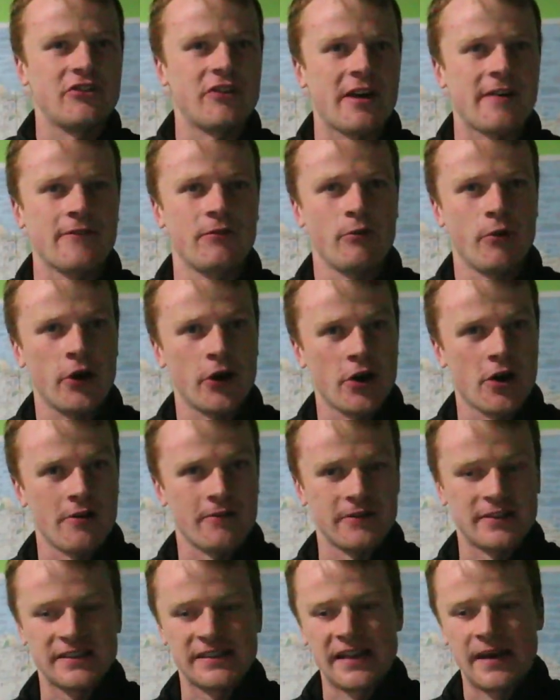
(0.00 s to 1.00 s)
track for work
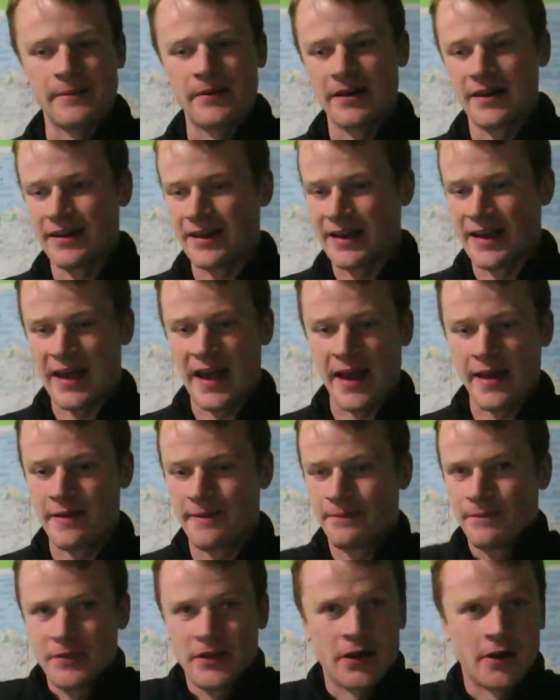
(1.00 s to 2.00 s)
over the summer,
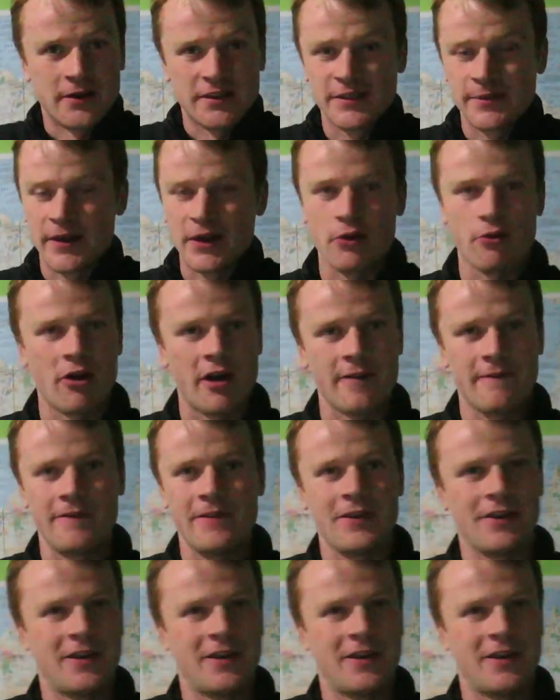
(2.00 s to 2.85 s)
and you know, I spent quite a few